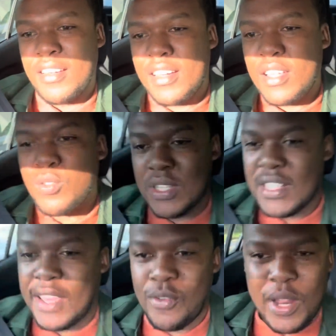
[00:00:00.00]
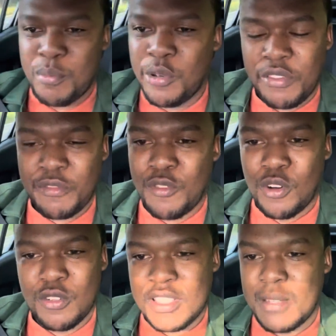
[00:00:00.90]
It was like 1.4
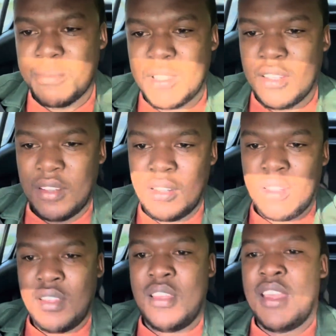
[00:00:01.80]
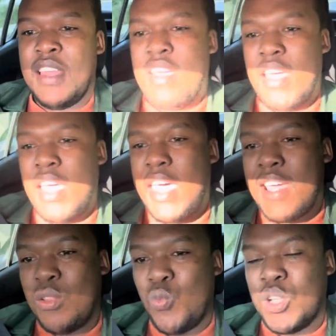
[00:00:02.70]
or something,
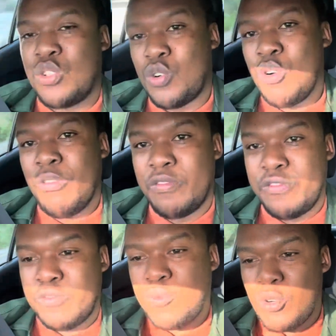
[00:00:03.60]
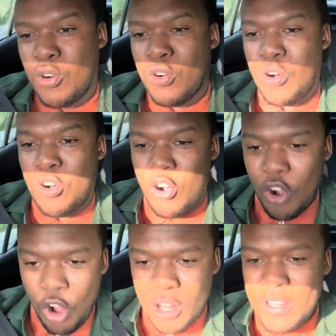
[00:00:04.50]
and we drove
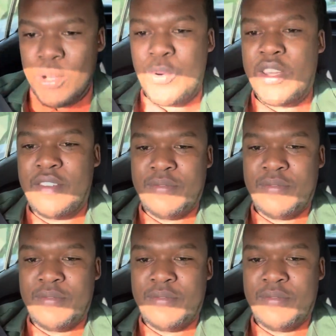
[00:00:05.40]
all the way.